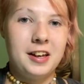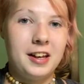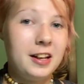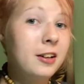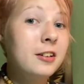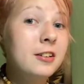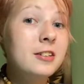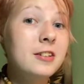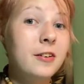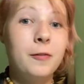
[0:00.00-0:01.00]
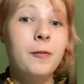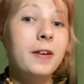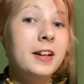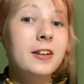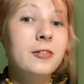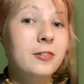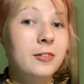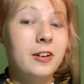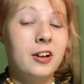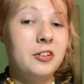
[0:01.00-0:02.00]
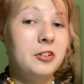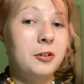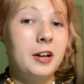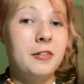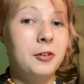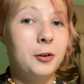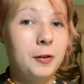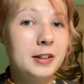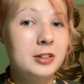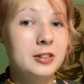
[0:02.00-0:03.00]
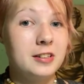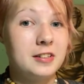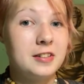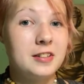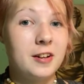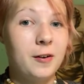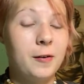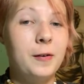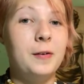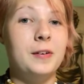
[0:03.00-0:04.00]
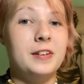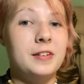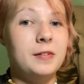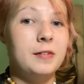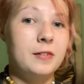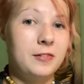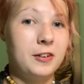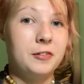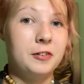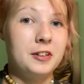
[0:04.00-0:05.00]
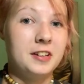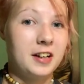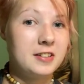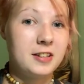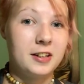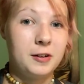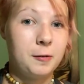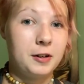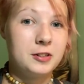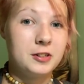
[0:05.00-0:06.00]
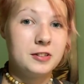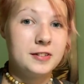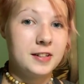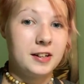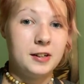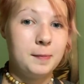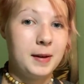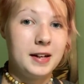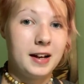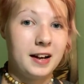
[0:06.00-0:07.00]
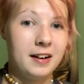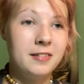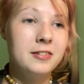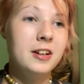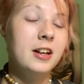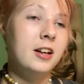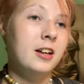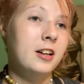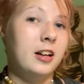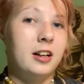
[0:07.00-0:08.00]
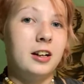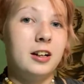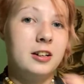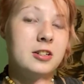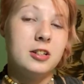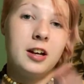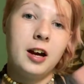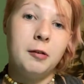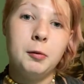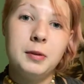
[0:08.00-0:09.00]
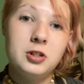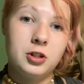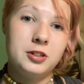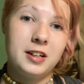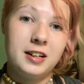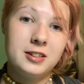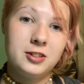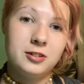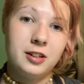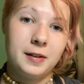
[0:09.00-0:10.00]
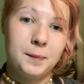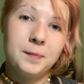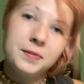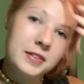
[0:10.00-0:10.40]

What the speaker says: and what you've also got for questions. So feel free to ask any questions that you may have, and I will be sure to answer them.